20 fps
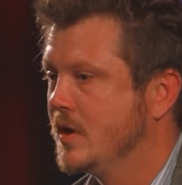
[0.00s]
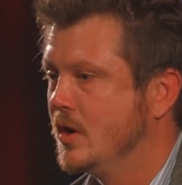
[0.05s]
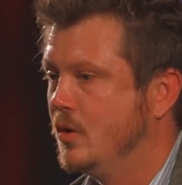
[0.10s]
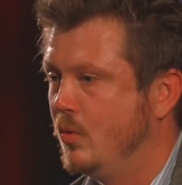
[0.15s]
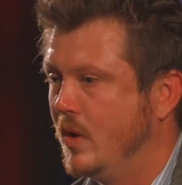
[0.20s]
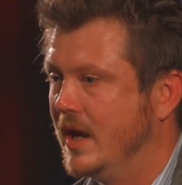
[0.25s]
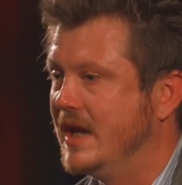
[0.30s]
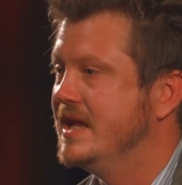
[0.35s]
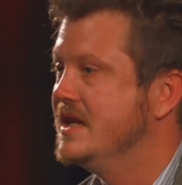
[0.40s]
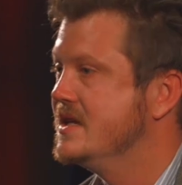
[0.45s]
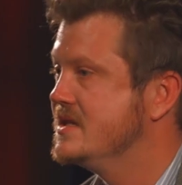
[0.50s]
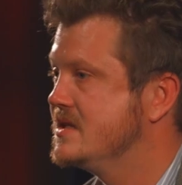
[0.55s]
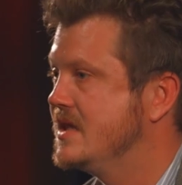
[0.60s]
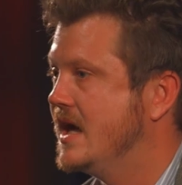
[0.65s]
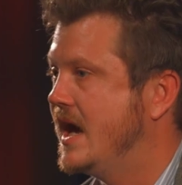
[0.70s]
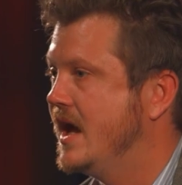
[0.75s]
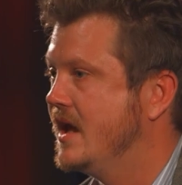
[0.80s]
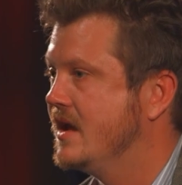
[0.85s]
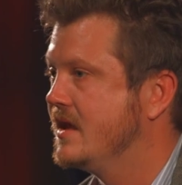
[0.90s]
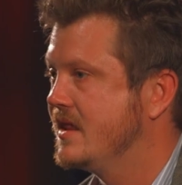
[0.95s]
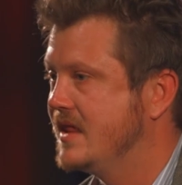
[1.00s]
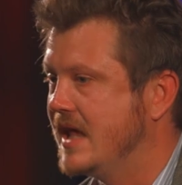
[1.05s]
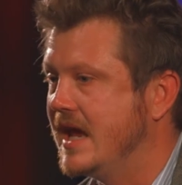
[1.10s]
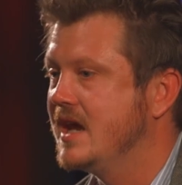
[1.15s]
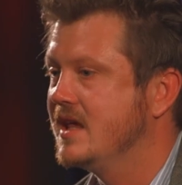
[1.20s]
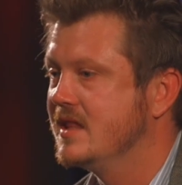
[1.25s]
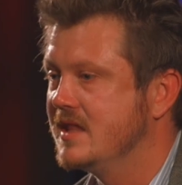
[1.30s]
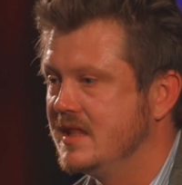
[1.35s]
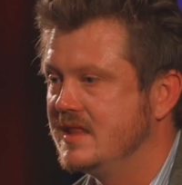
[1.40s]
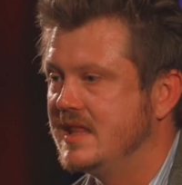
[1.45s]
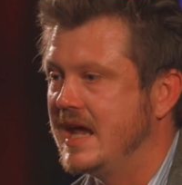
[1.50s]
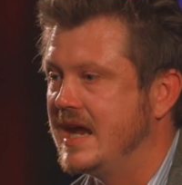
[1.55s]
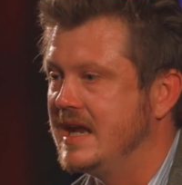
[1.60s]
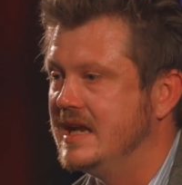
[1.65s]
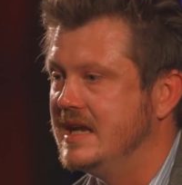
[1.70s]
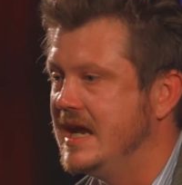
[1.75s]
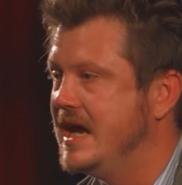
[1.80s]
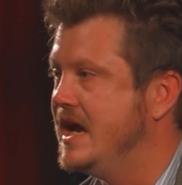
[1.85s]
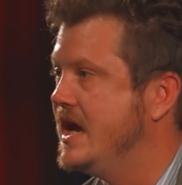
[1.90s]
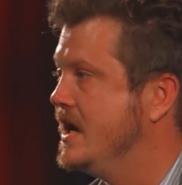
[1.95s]
What is that thing that they
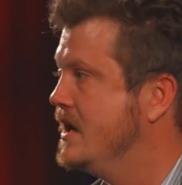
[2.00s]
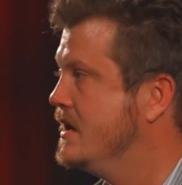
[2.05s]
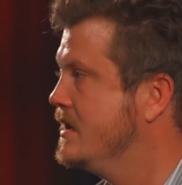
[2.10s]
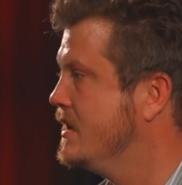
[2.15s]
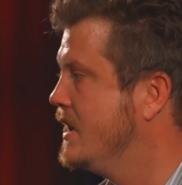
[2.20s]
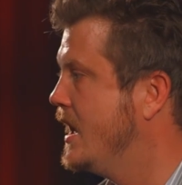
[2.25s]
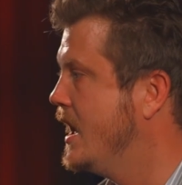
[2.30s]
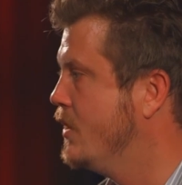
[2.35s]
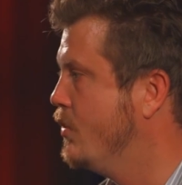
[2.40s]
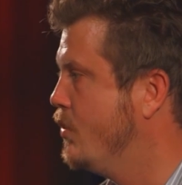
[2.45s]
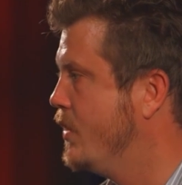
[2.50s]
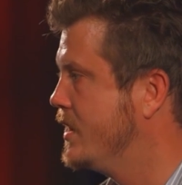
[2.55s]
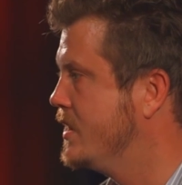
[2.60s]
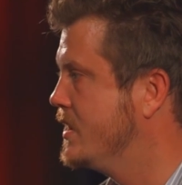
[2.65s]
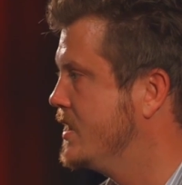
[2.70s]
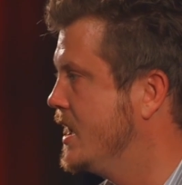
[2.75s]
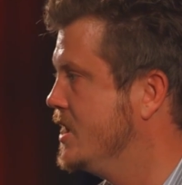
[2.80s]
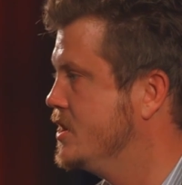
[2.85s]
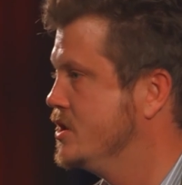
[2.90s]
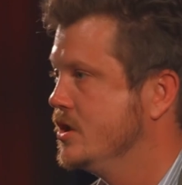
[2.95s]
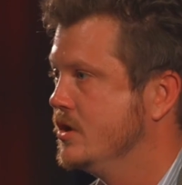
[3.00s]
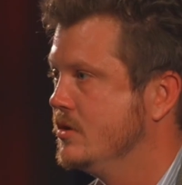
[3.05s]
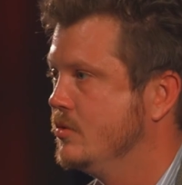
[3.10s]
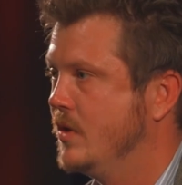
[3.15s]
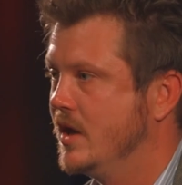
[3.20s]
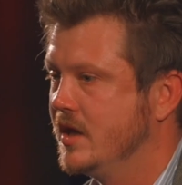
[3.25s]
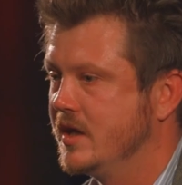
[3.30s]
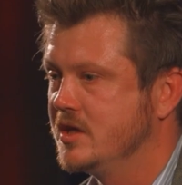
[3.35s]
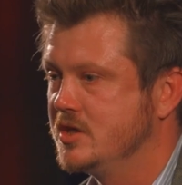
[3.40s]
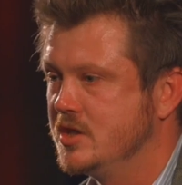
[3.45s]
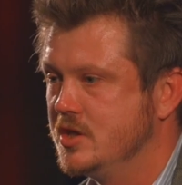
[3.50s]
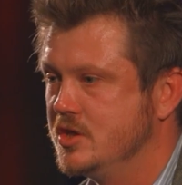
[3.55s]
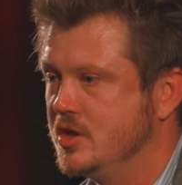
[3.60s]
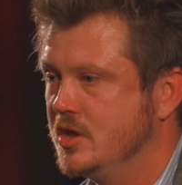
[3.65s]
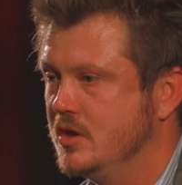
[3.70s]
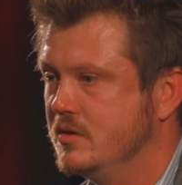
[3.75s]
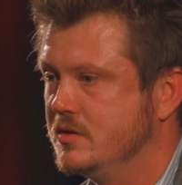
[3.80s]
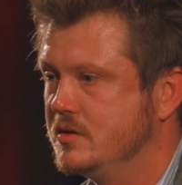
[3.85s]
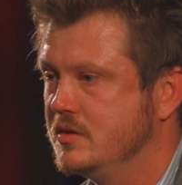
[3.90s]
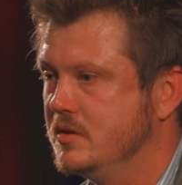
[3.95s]
need, and what are they willing to
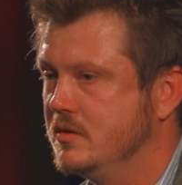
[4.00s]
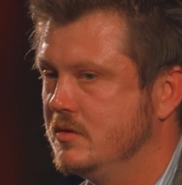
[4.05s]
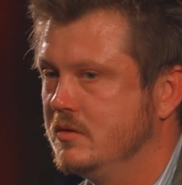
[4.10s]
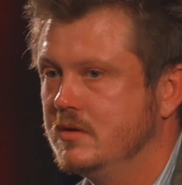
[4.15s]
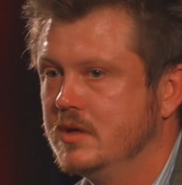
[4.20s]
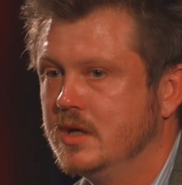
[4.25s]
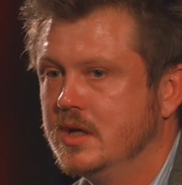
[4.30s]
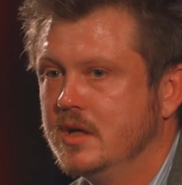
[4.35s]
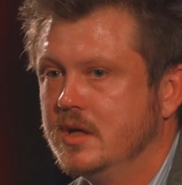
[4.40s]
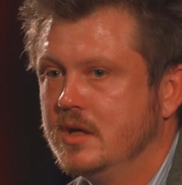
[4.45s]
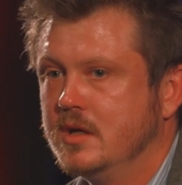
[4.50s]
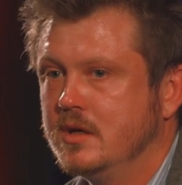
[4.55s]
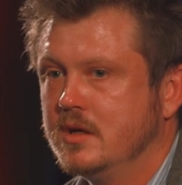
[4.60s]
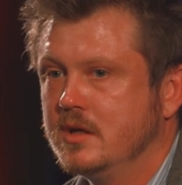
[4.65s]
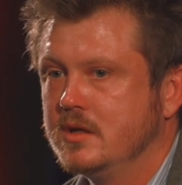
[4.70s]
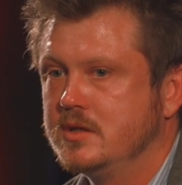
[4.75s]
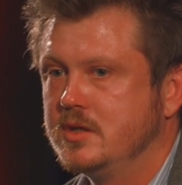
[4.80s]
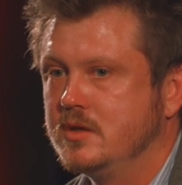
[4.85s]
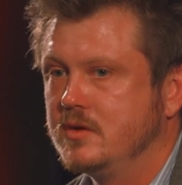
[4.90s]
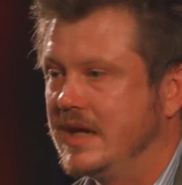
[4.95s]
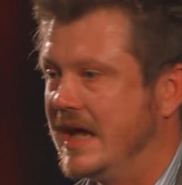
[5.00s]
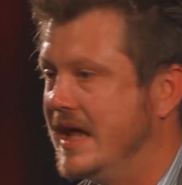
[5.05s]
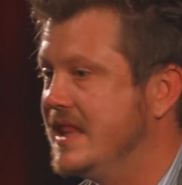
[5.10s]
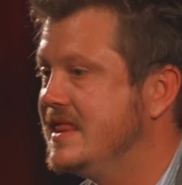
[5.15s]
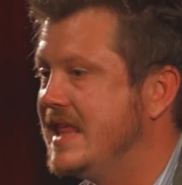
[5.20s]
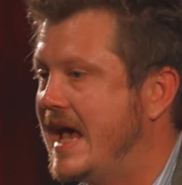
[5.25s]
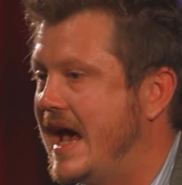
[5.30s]
do to get